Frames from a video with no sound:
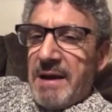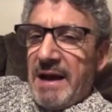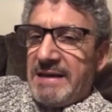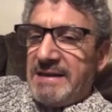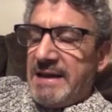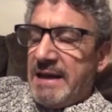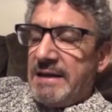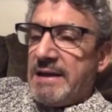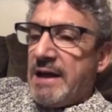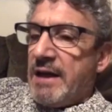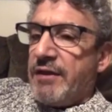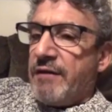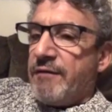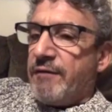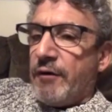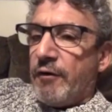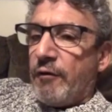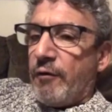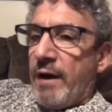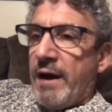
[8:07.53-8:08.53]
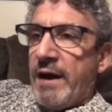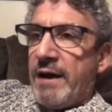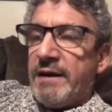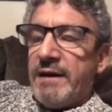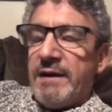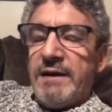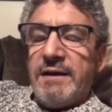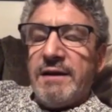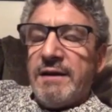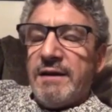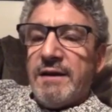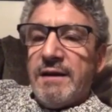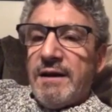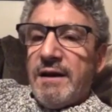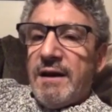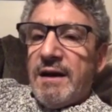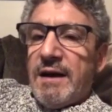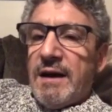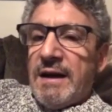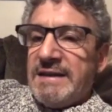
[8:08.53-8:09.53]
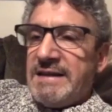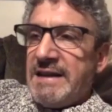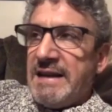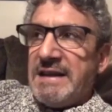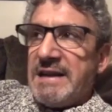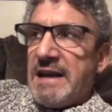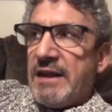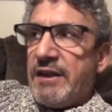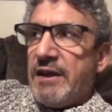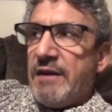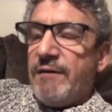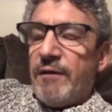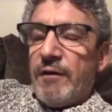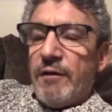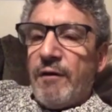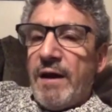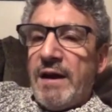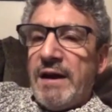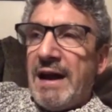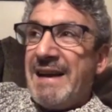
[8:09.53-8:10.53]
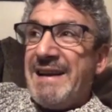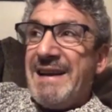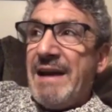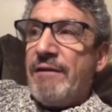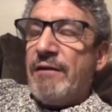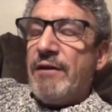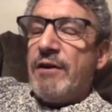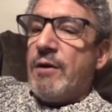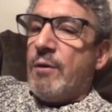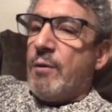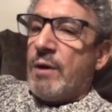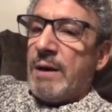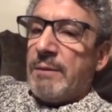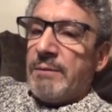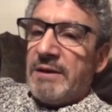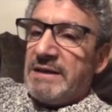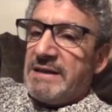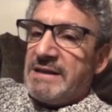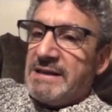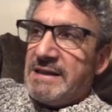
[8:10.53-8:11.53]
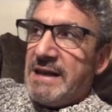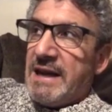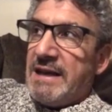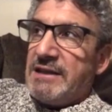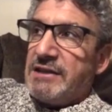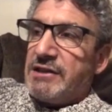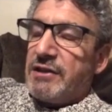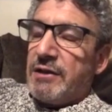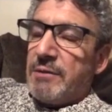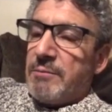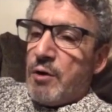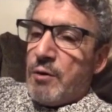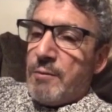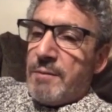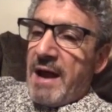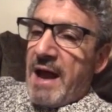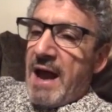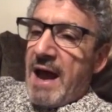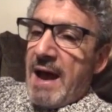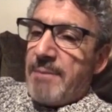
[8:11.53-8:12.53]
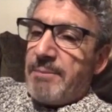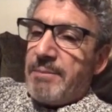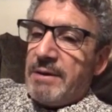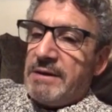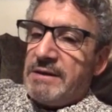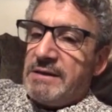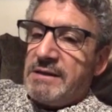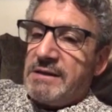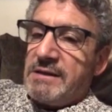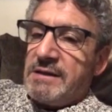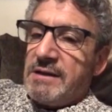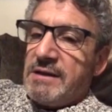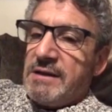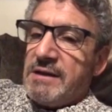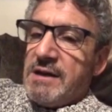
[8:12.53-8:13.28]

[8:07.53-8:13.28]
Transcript: I take nothing for granted. I never know what I'm going to say until the moment happens.